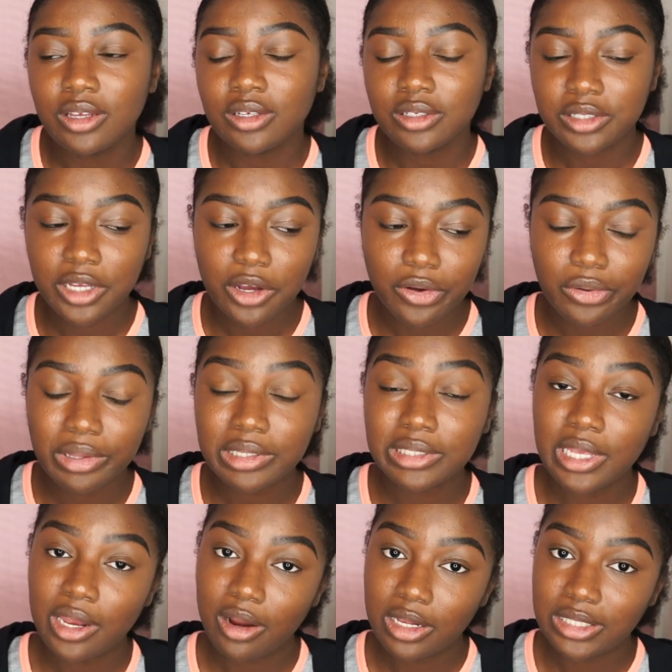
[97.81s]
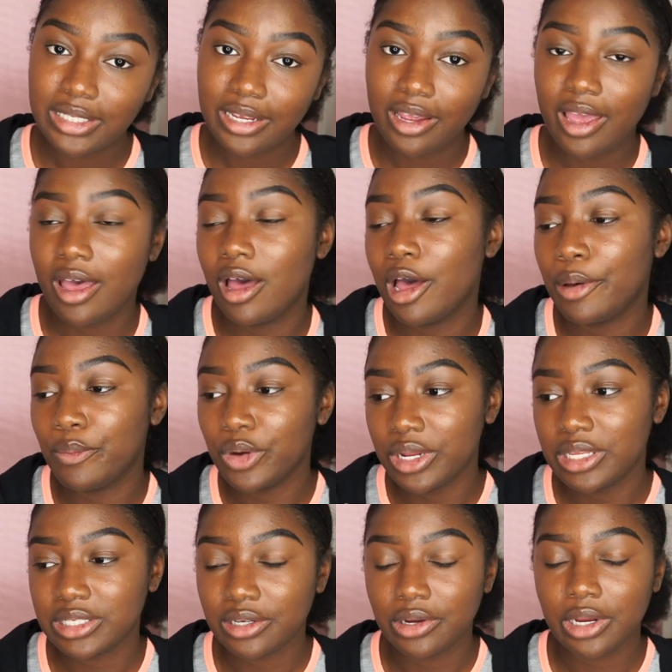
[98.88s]
so let's get on to um, what
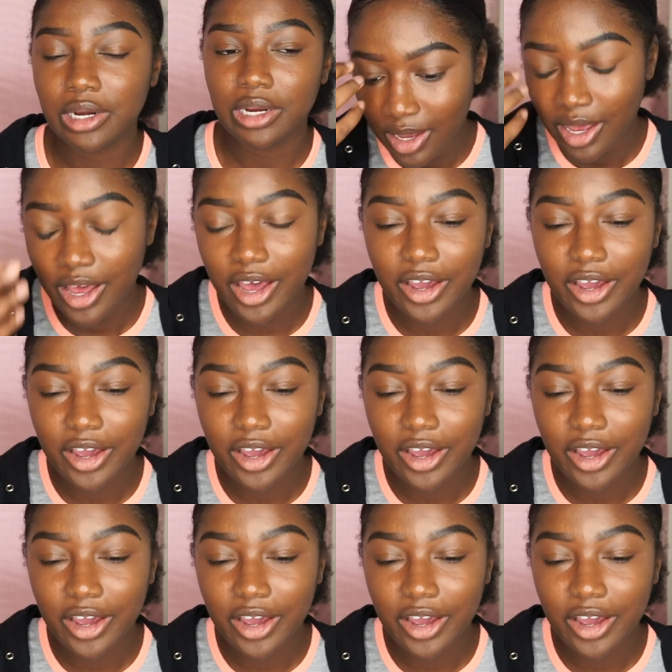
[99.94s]
is accreditation.